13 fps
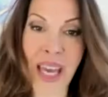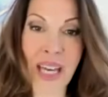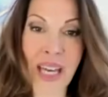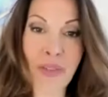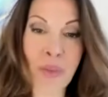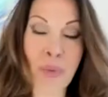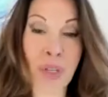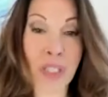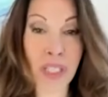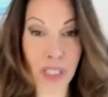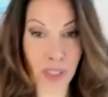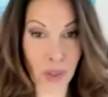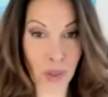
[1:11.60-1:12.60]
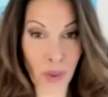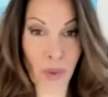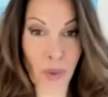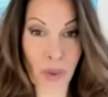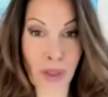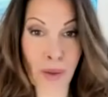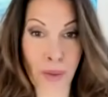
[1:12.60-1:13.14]
Everyone is
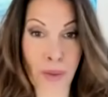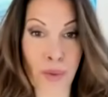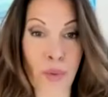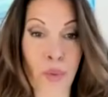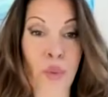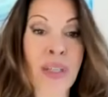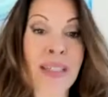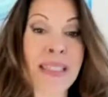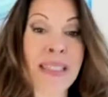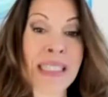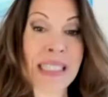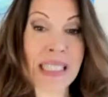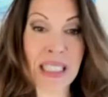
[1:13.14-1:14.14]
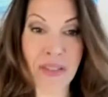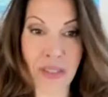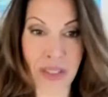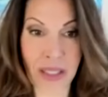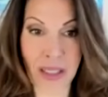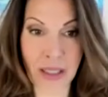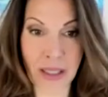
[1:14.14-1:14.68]
going through
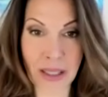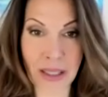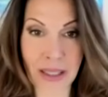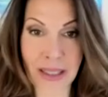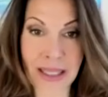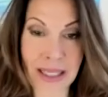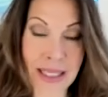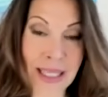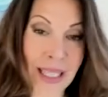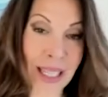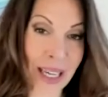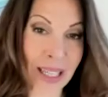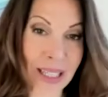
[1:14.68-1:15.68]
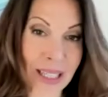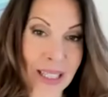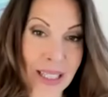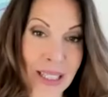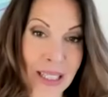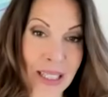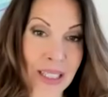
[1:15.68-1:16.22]
receiving this light.
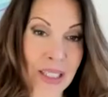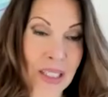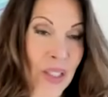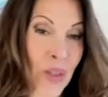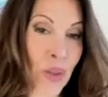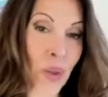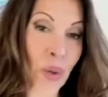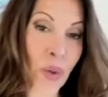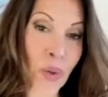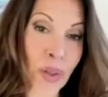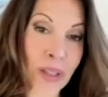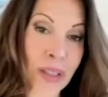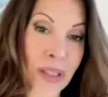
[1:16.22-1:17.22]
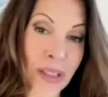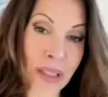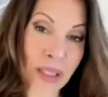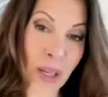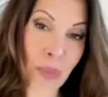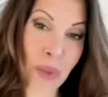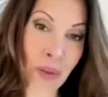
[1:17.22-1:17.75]
It is encoded and it's
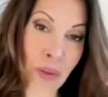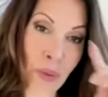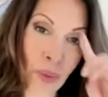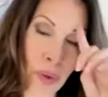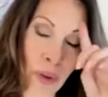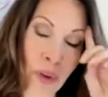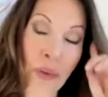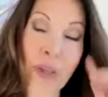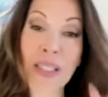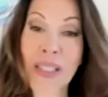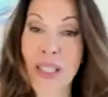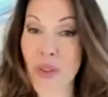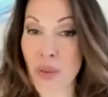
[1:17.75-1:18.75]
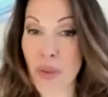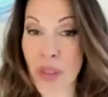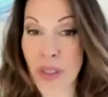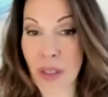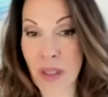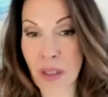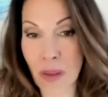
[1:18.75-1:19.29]
coming through our great central
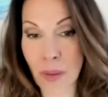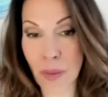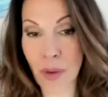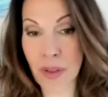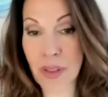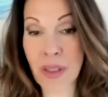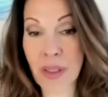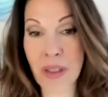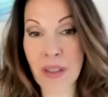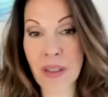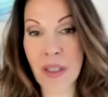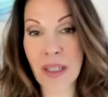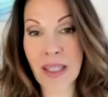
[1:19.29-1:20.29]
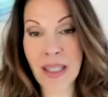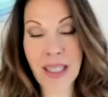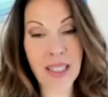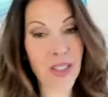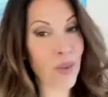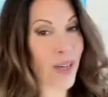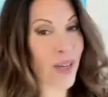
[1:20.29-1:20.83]
sun, through our sun,
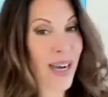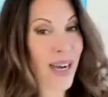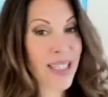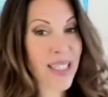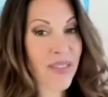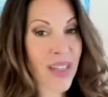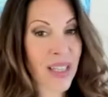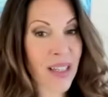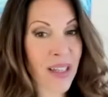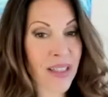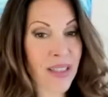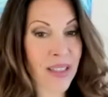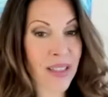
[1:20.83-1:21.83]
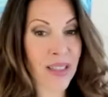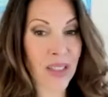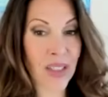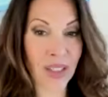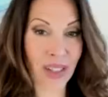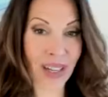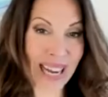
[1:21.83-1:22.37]
to activate us
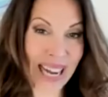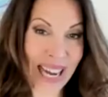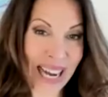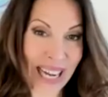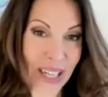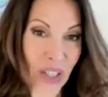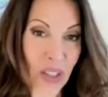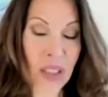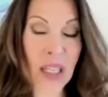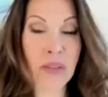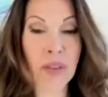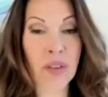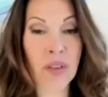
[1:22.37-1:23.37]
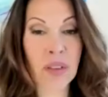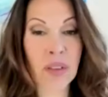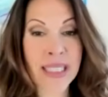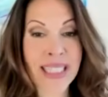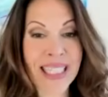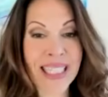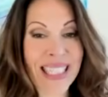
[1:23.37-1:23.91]
to a higher level,
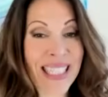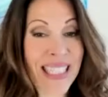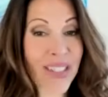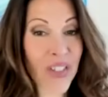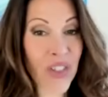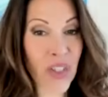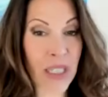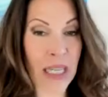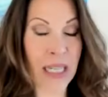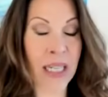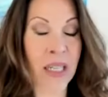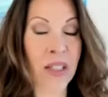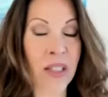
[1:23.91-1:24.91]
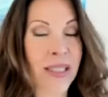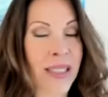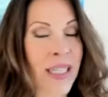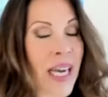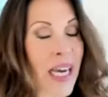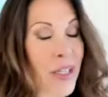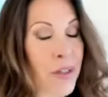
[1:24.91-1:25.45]
initiating us in
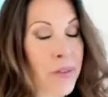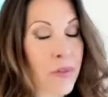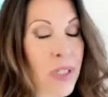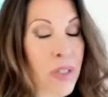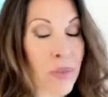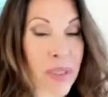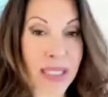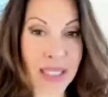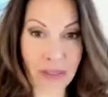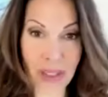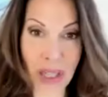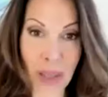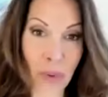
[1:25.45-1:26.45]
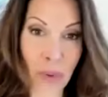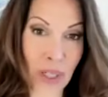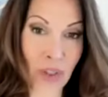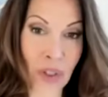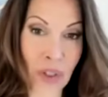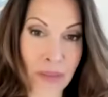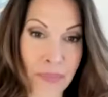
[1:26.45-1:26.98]
higher frequency and
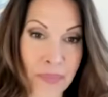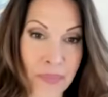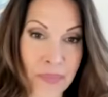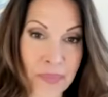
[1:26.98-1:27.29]
vibration.